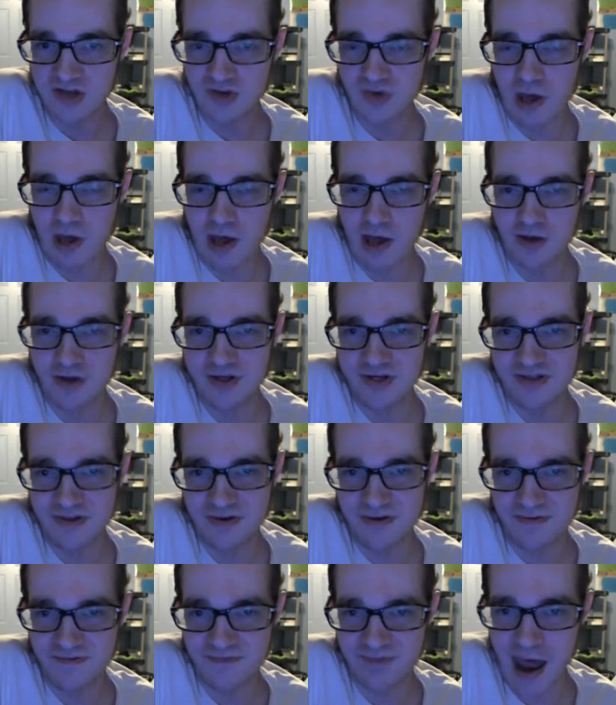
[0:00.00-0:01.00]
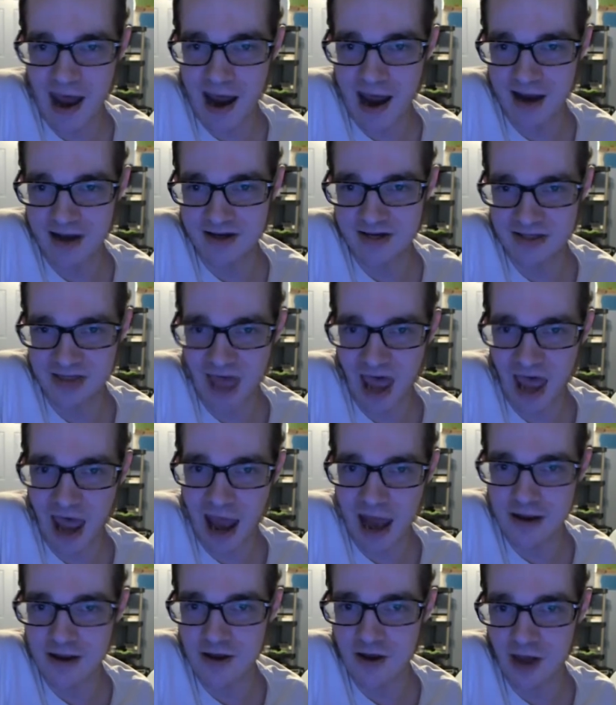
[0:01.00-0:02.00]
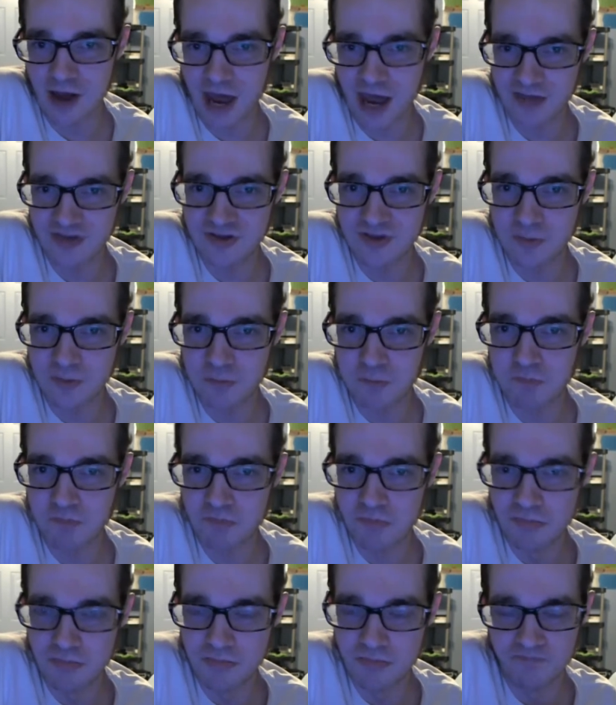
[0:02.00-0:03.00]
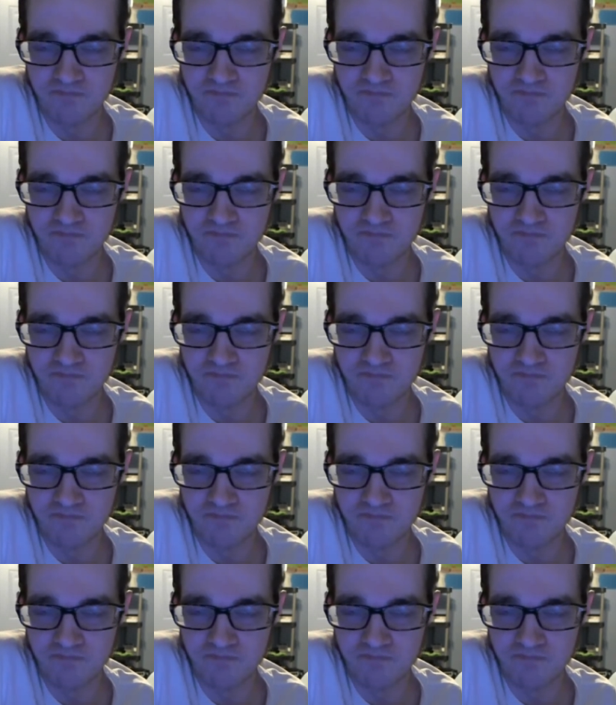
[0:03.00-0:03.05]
As well as the fact that you had the